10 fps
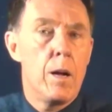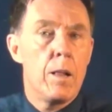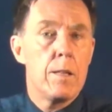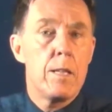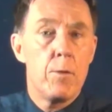
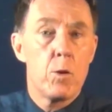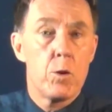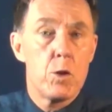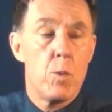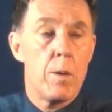Let's have a look
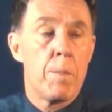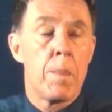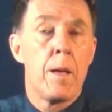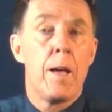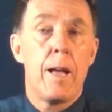at this one.
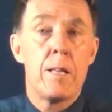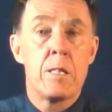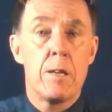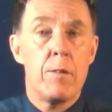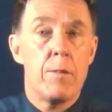
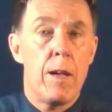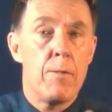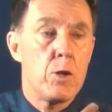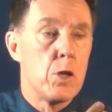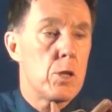Instead of
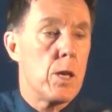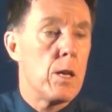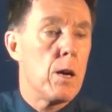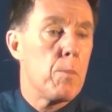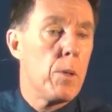having just a